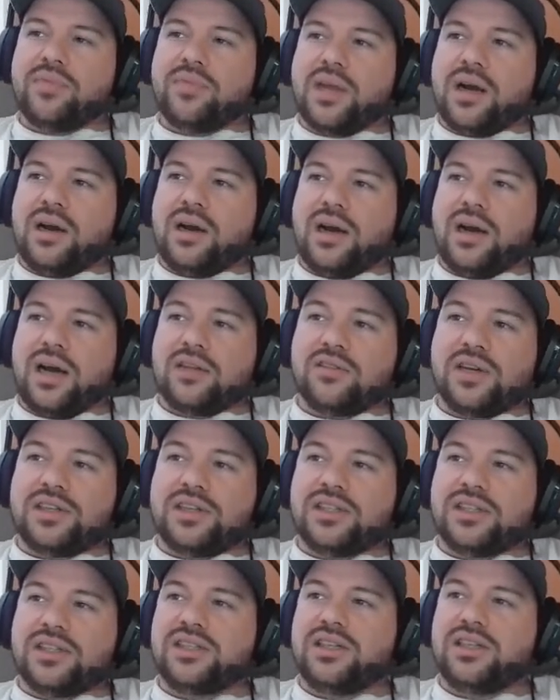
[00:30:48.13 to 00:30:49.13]
I'd
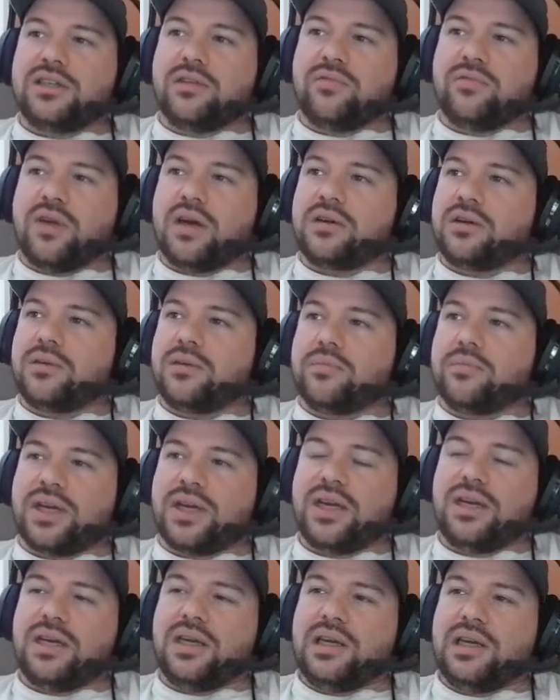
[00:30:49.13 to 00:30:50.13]
like to see the veteran
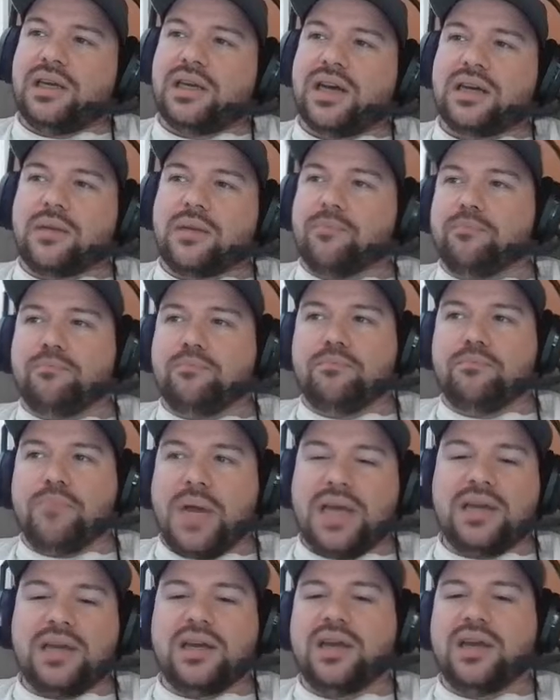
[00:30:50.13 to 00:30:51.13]
McKinney kind of
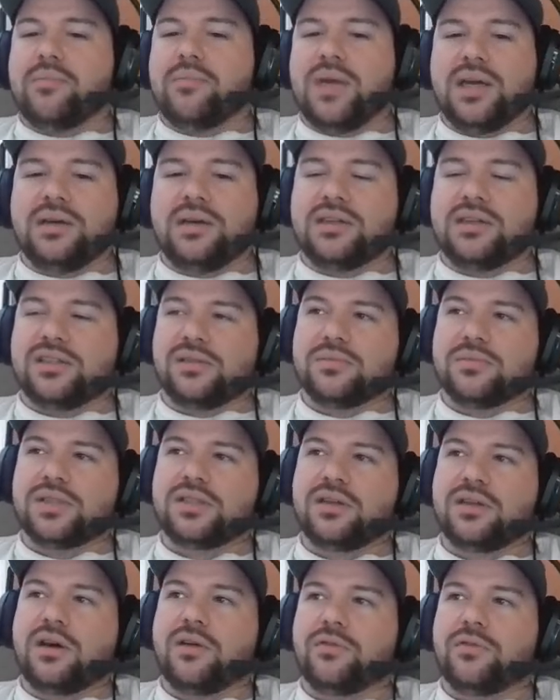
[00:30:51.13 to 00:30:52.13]
bait him into some
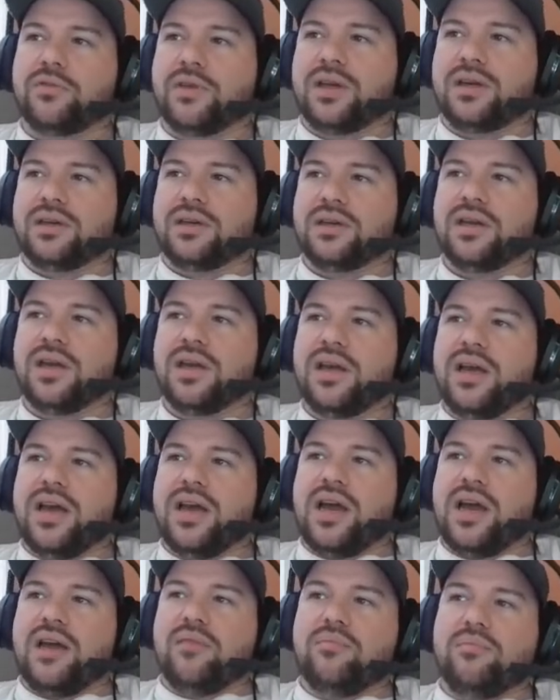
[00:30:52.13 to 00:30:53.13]
stuff and
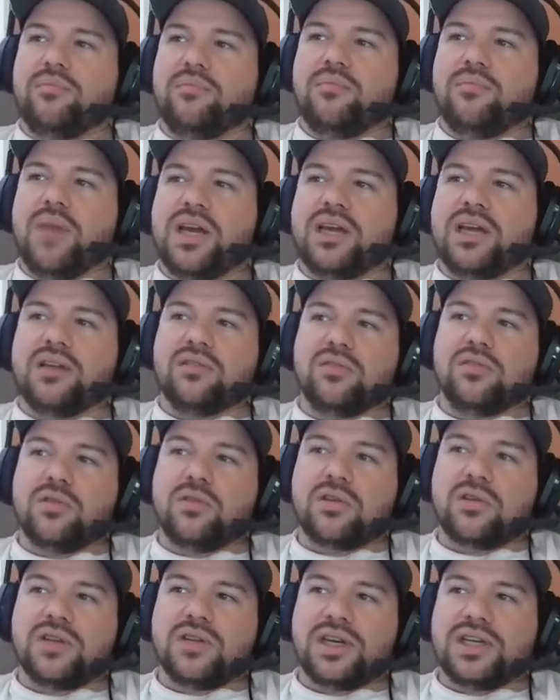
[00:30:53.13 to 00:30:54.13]
make it
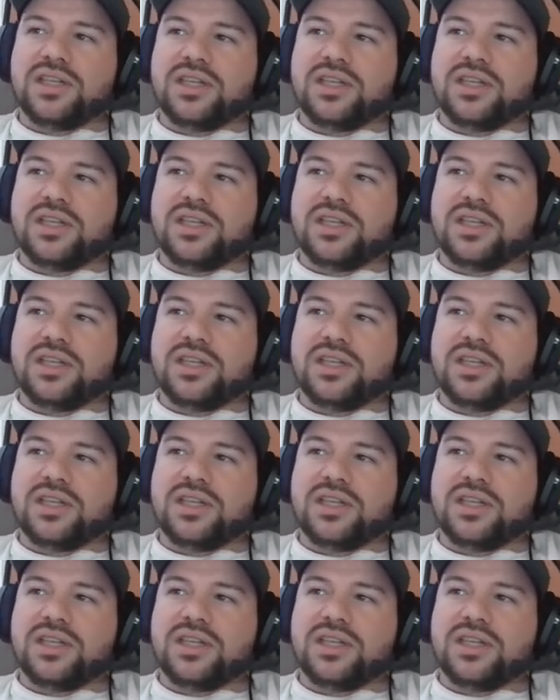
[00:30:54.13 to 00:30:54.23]
look like